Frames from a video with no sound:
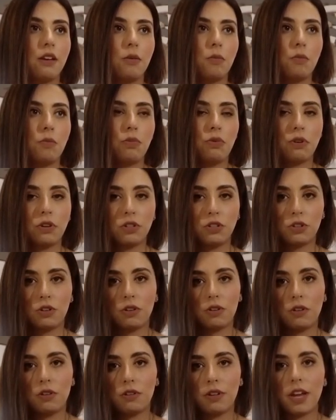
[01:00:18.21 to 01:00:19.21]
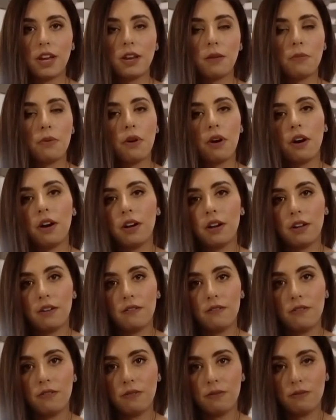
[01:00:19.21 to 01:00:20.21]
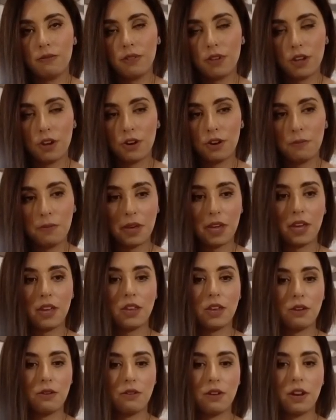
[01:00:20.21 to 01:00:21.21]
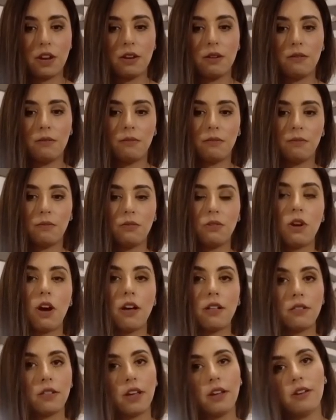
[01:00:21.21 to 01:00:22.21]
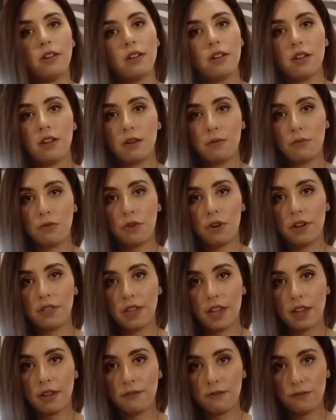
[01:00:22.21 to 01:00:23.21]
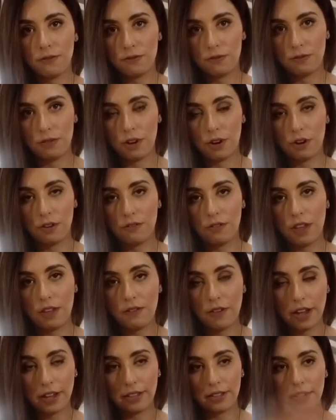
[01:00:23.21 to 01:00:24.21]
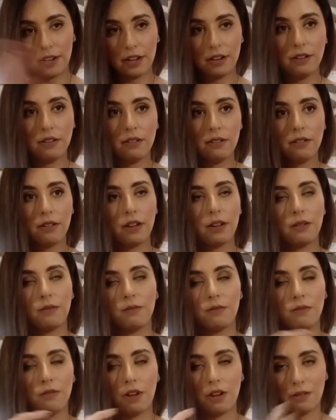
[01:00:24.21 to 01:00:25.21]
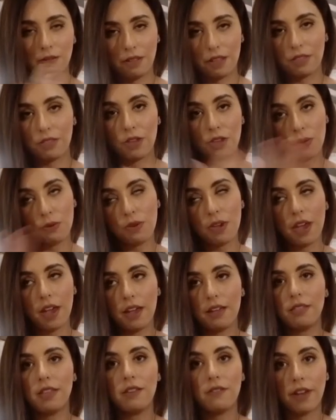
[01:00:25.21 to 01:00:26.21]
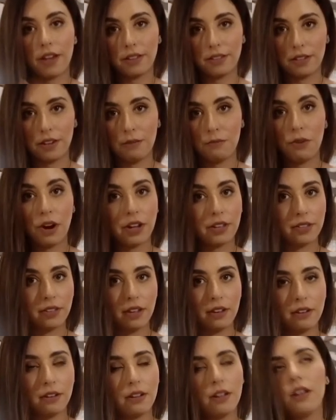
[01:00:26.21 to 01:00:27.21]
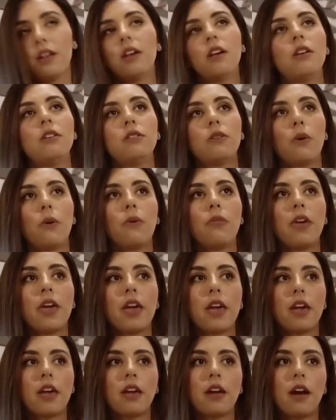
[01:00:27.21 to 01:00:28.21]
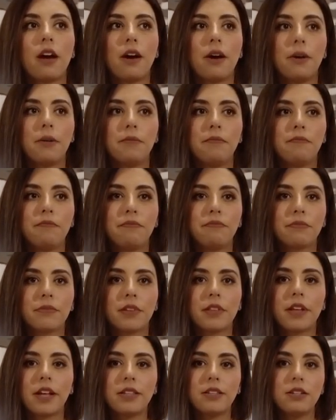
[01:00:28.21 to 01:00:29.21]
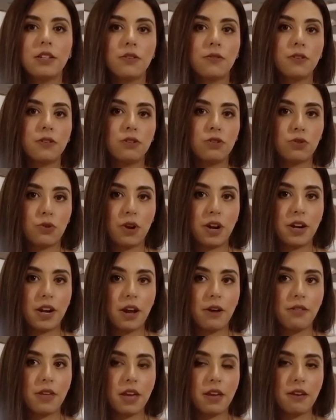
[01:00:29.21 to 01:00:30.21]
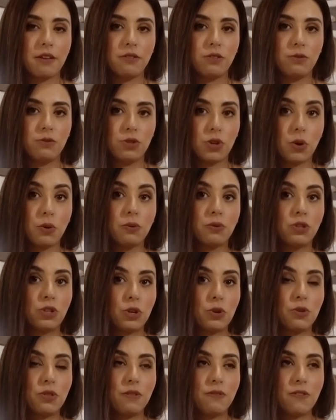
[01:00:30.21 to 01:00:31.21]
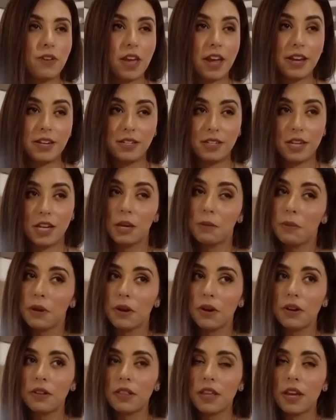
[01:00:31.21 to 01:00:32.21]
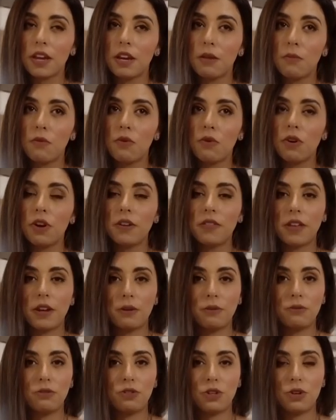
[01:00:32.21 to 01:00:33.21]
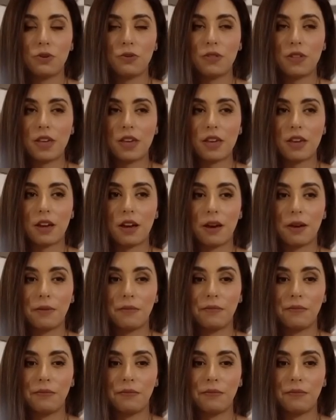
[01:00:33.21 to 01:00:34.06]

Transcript: Portugal, any part of the European Union, not London anymore, they've exited, not like the UK, they've exited Brexit, so they that's a different story now. They don't do the VAT apparently anymore, and they don't do the